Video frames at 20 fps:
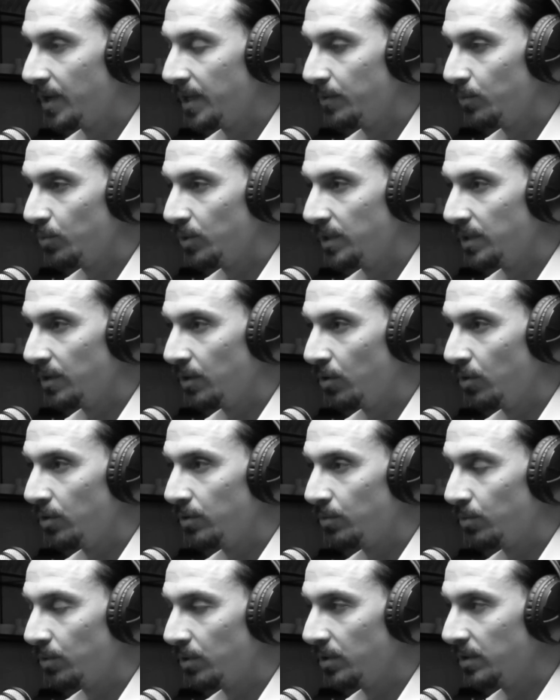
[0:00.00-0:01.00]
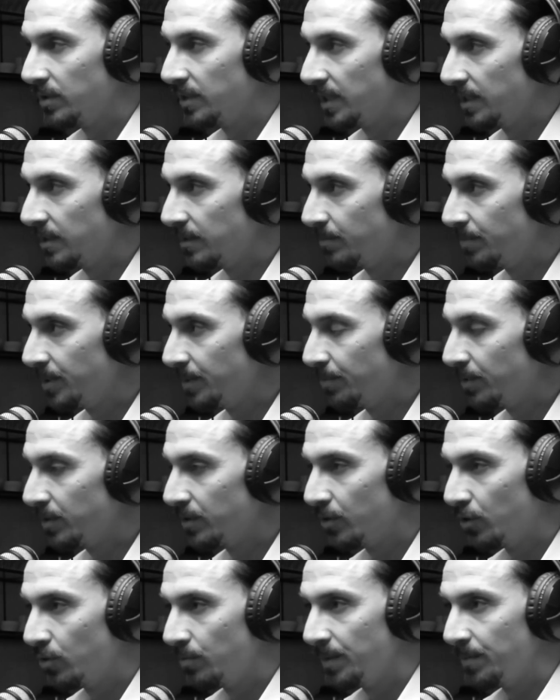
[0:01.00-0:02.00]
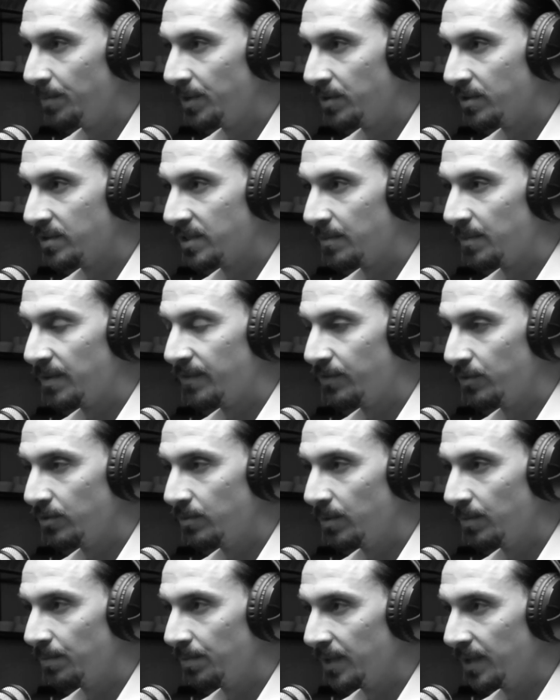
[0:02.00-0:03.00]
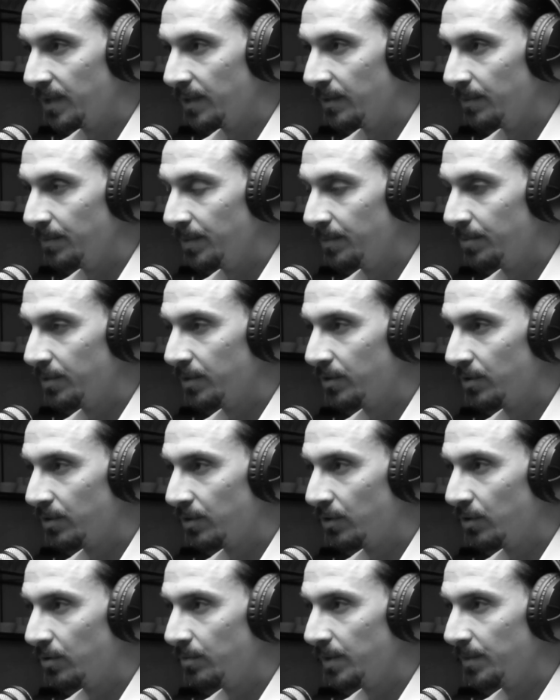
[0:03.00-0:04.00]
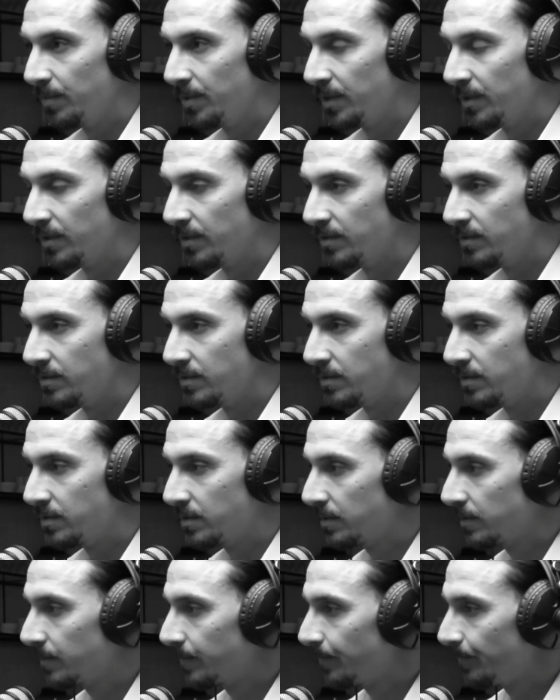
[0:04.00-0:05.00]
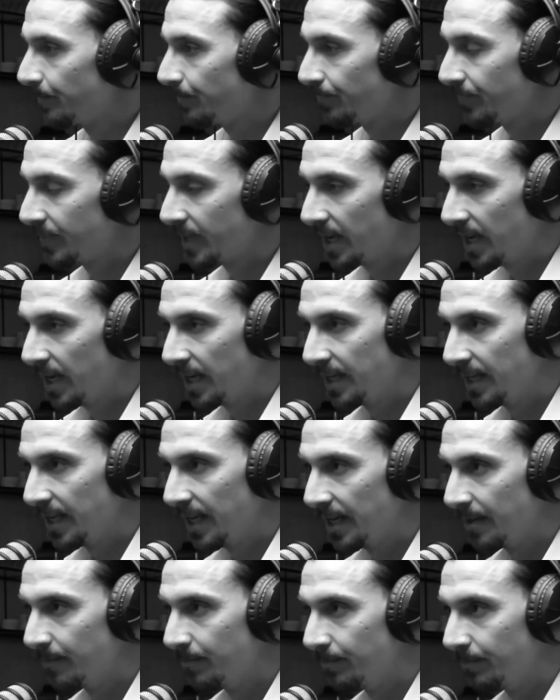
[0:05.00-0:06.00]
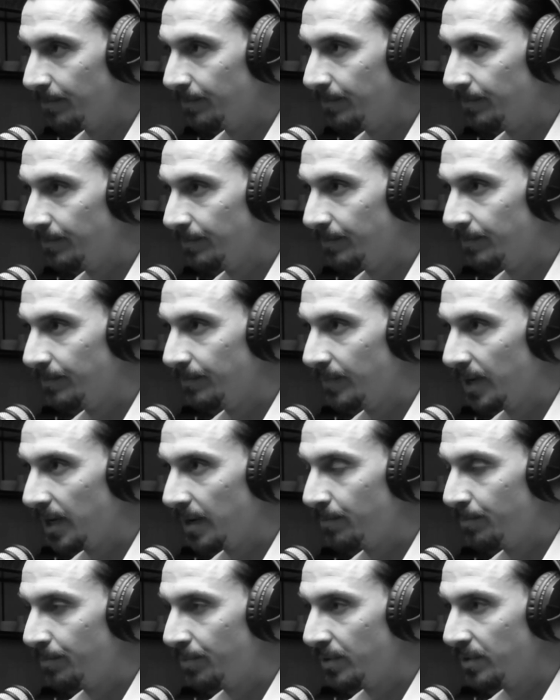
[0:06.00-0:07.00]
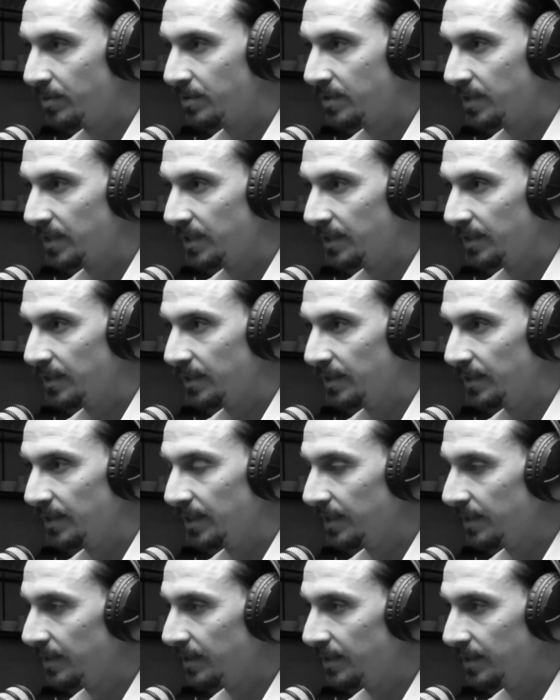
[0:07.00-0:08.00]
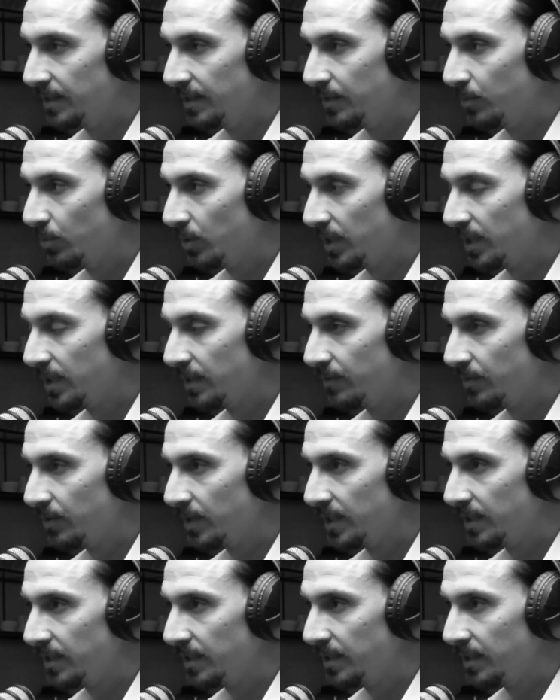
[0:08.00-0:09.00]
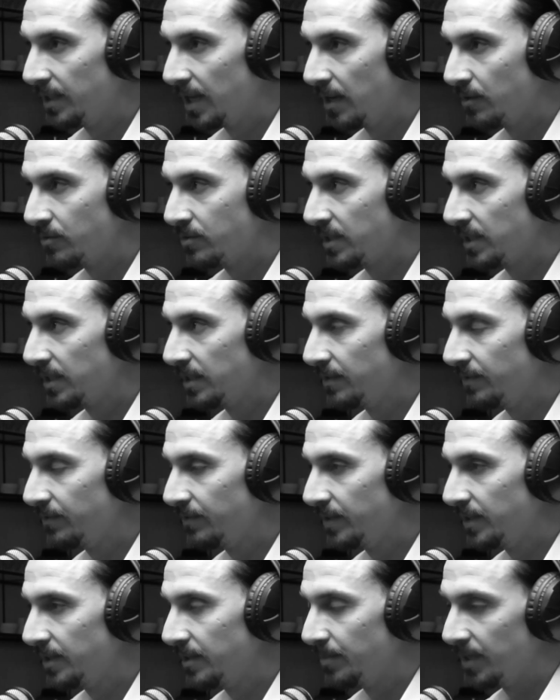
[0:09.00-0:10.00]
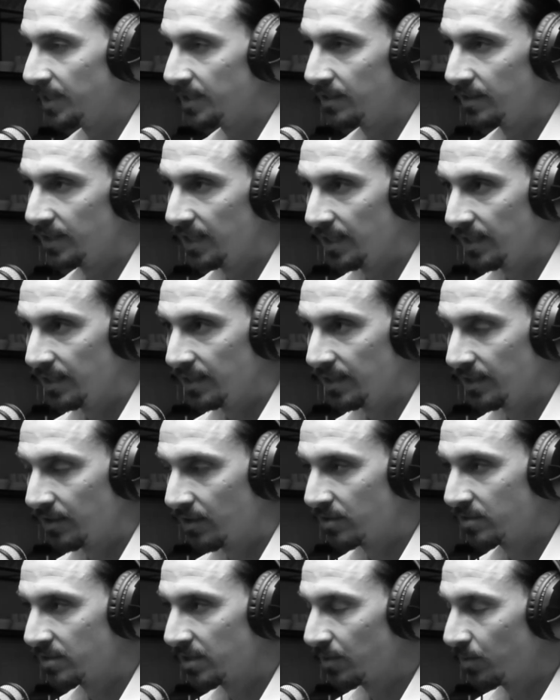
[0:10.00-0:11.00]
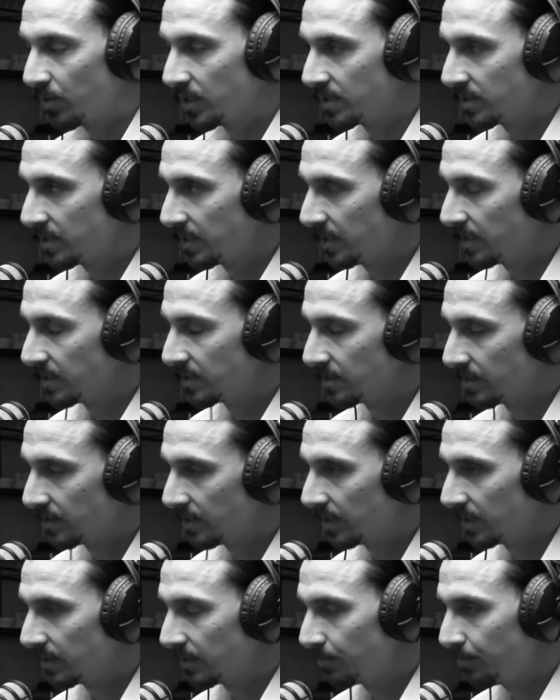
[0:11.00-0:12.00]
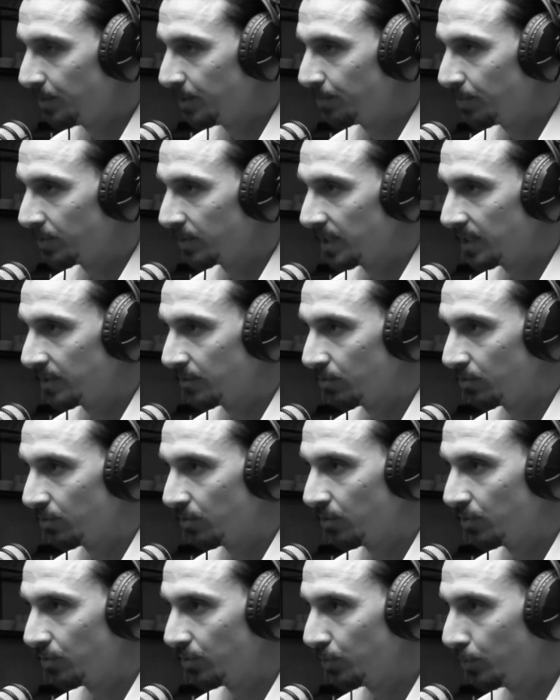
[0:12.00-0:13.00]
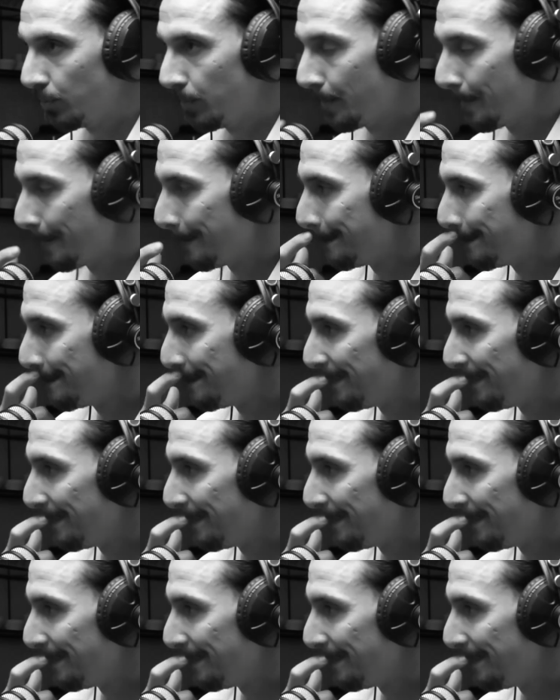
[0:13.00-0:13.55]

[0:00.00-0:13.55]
friend with the whole world. People know me because I'm a football player. People don't know me because I am a person that did whatever I did outside the field. But yeah, the consequence is that people get to know you